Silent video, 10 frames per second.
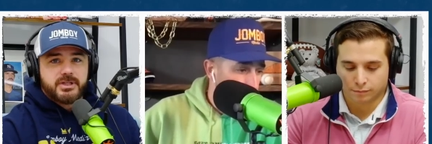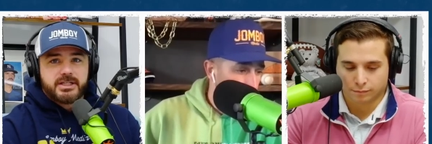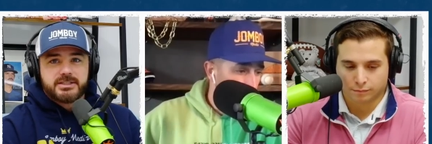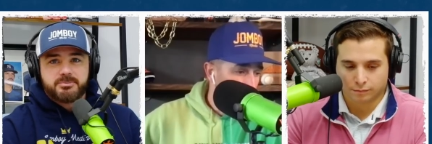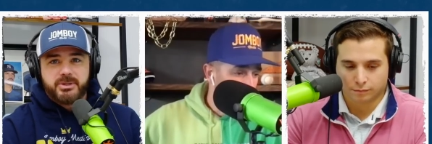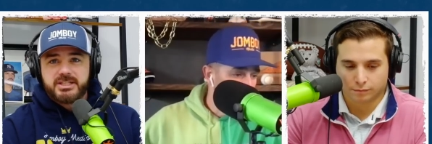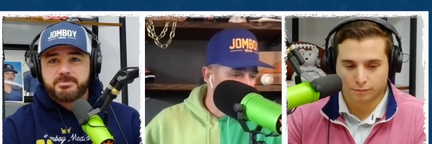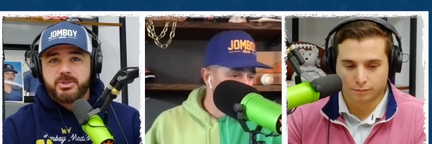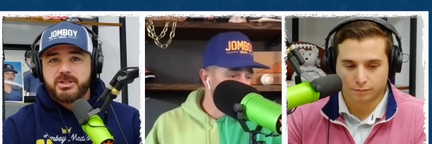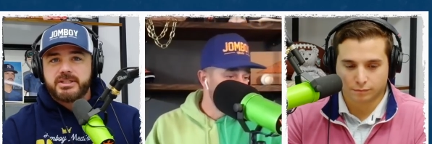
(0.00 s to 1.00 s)
Speaker 1: like, it's
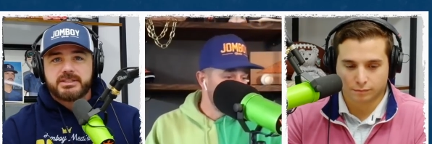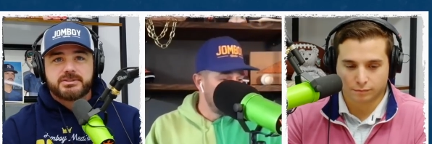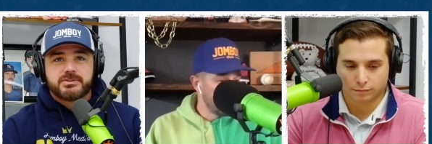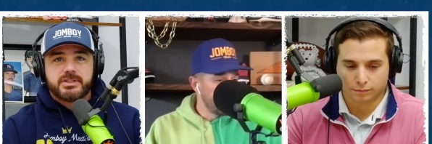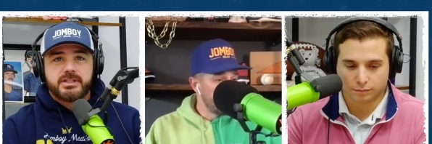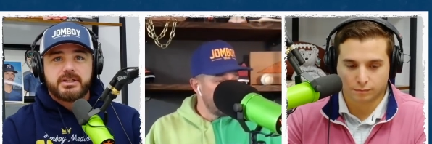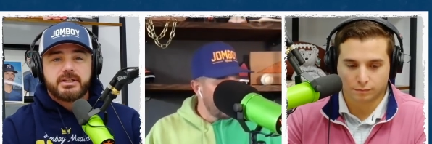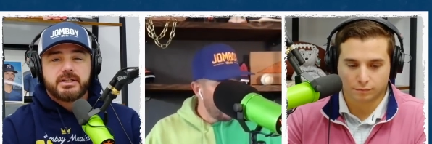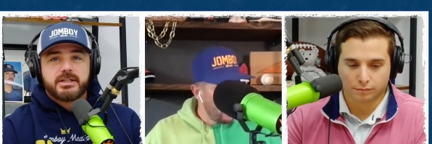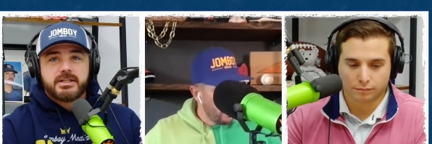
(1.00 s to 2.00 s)
baseball history.
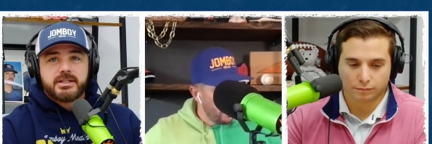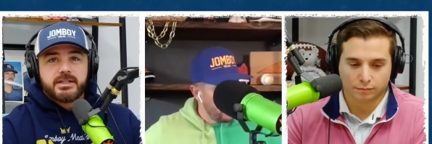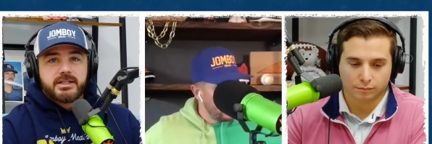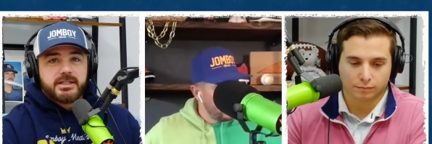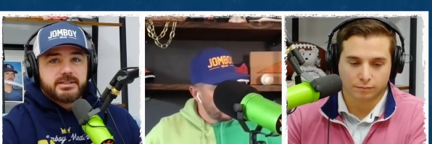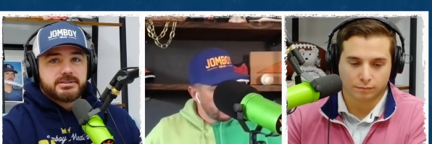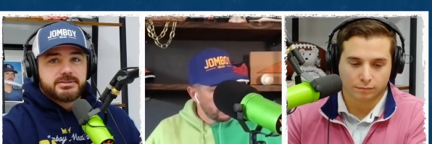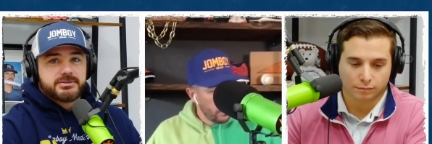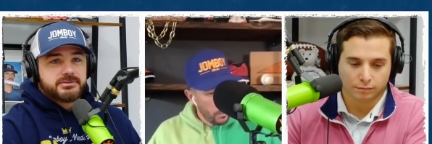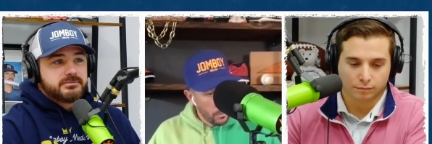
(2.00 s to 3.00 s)

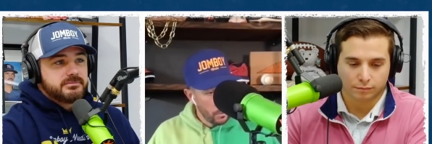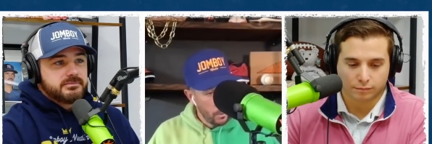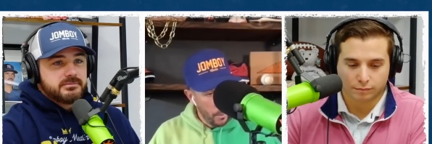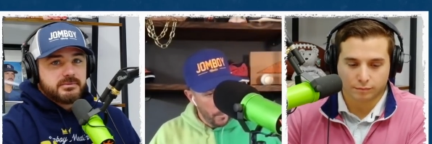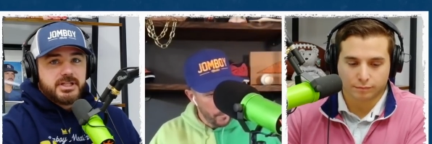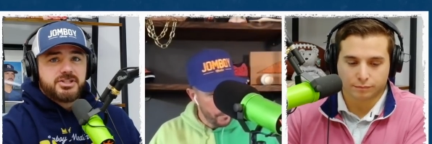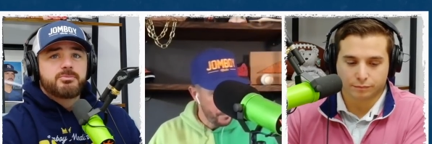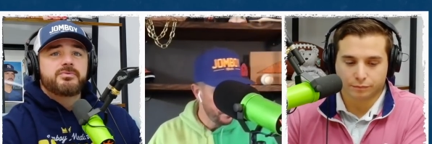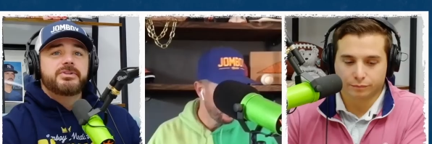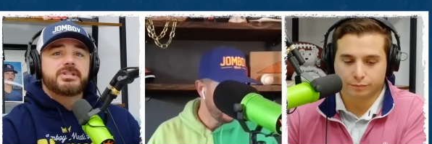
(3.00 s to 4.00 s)
It's... He
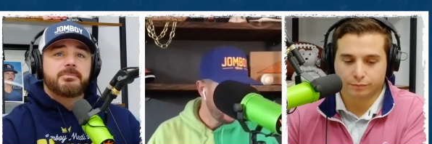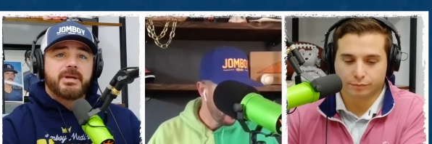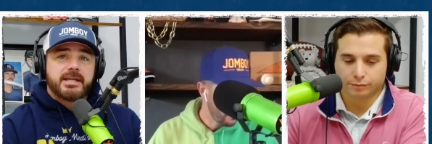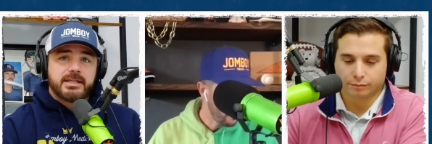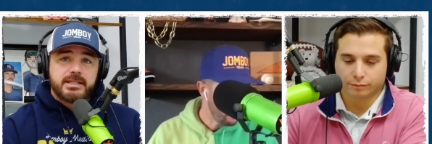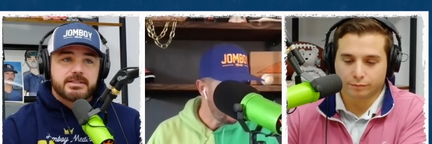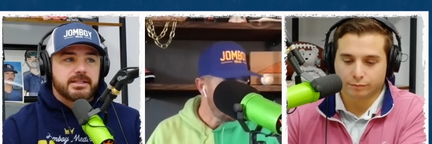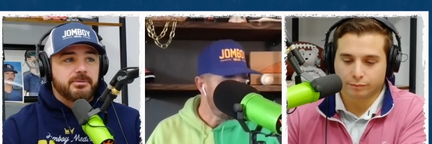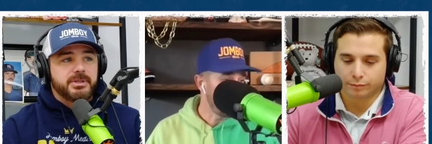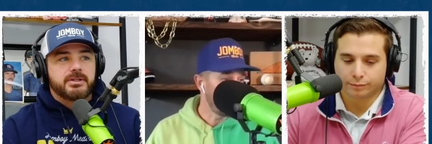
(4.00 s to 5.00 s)
should move the team back
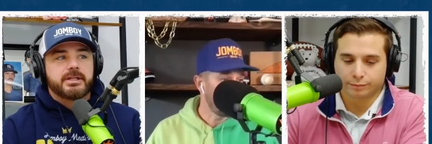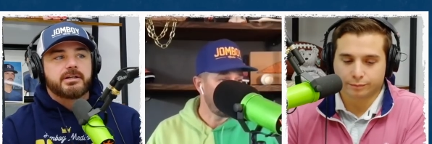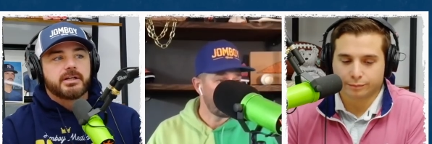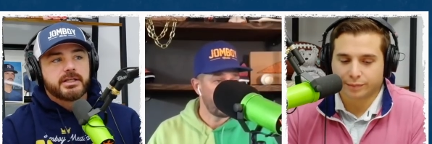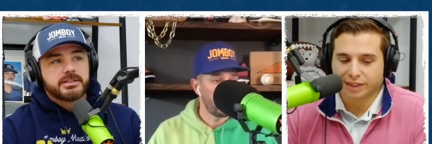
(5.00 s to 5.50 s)
east. That would be hilarious.